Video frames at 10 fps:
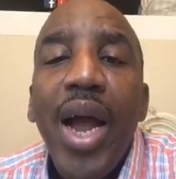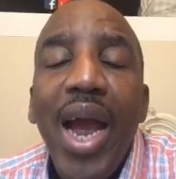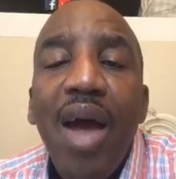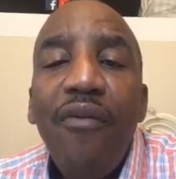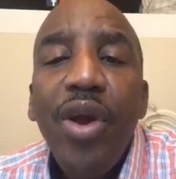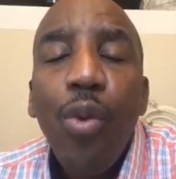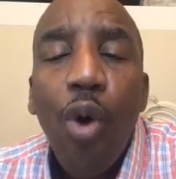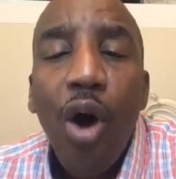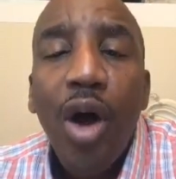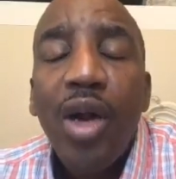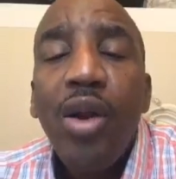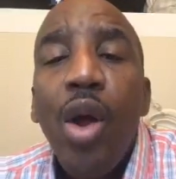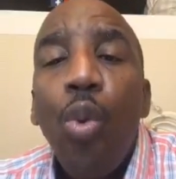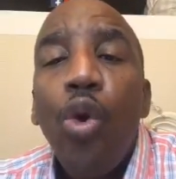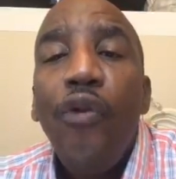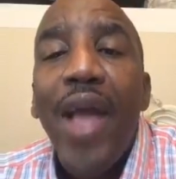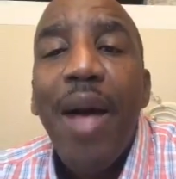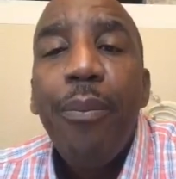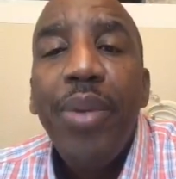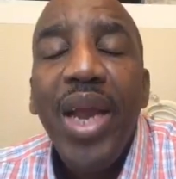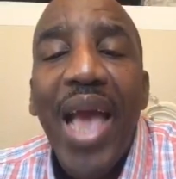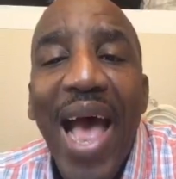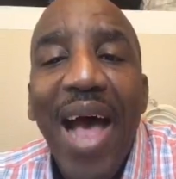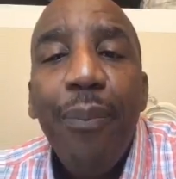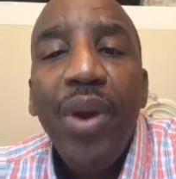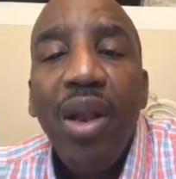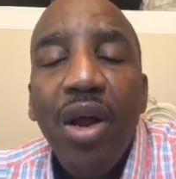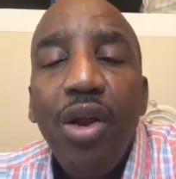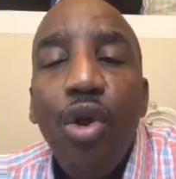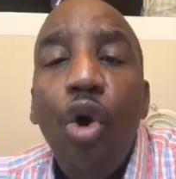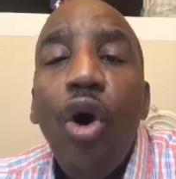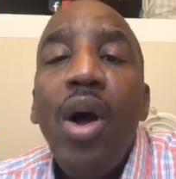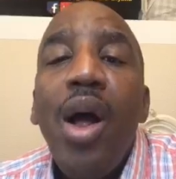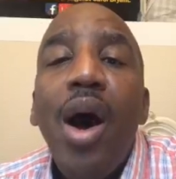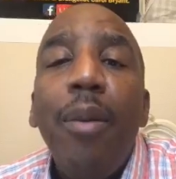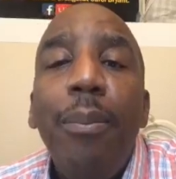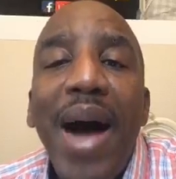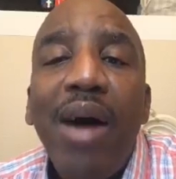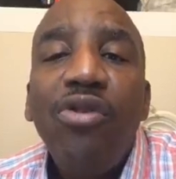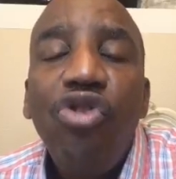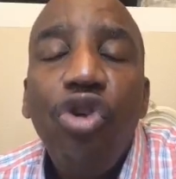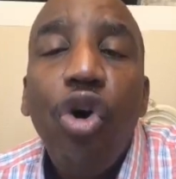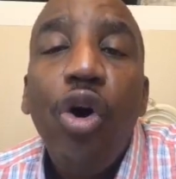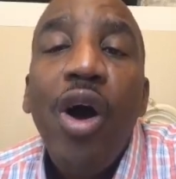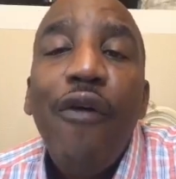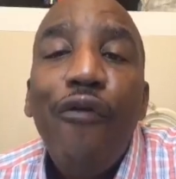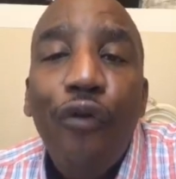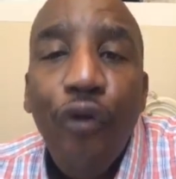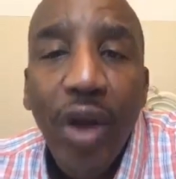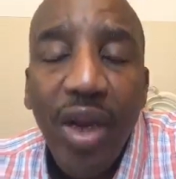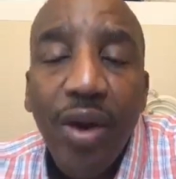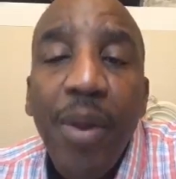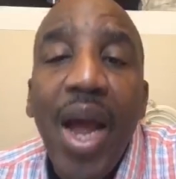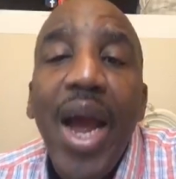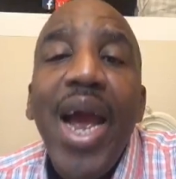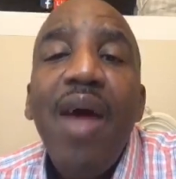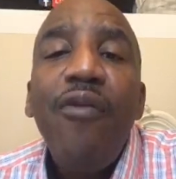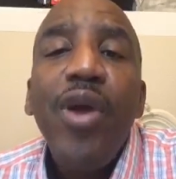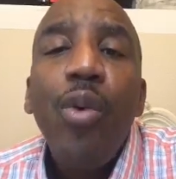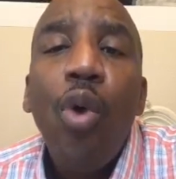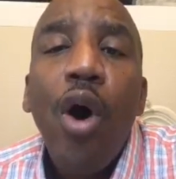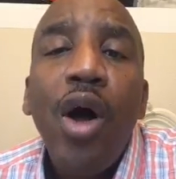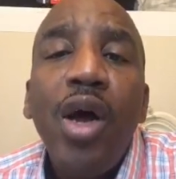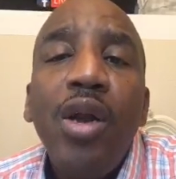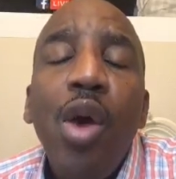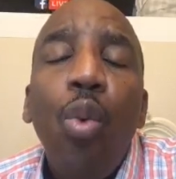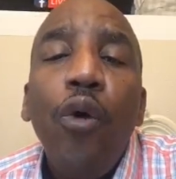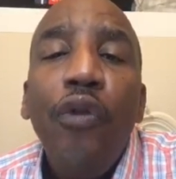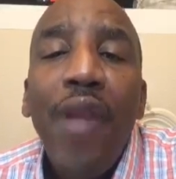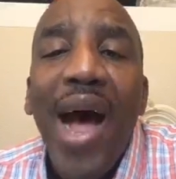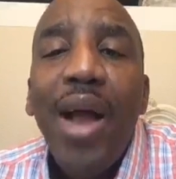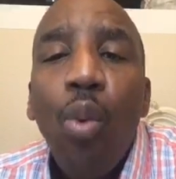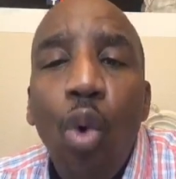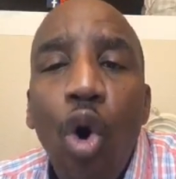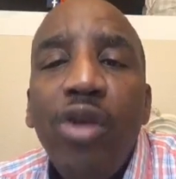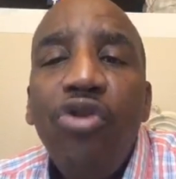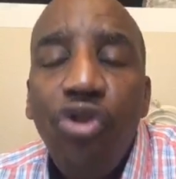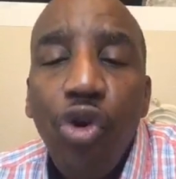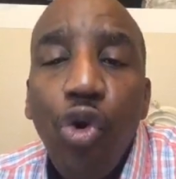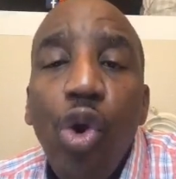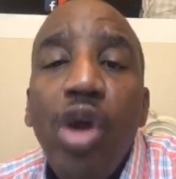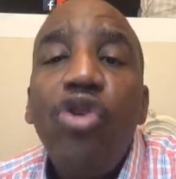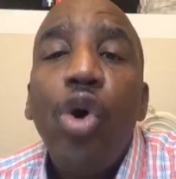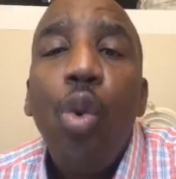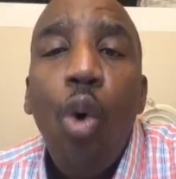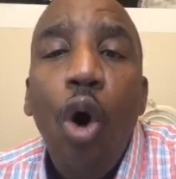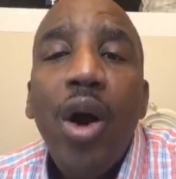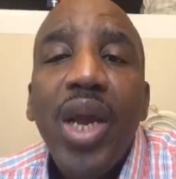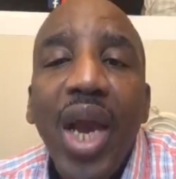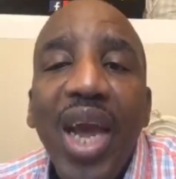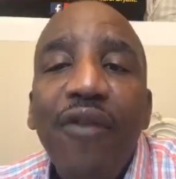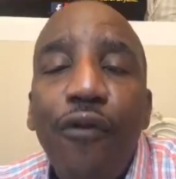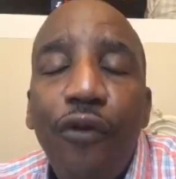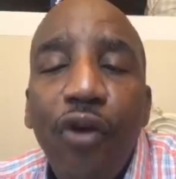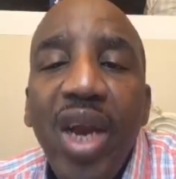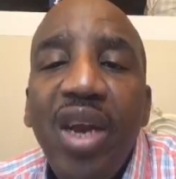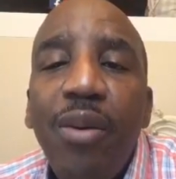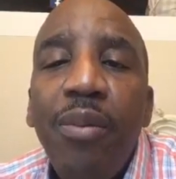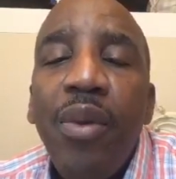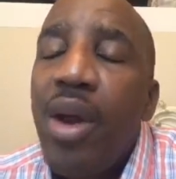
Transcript: Everyone will not be happy, Lenore, about your freedom. Everyone will not want you to walk in freedom,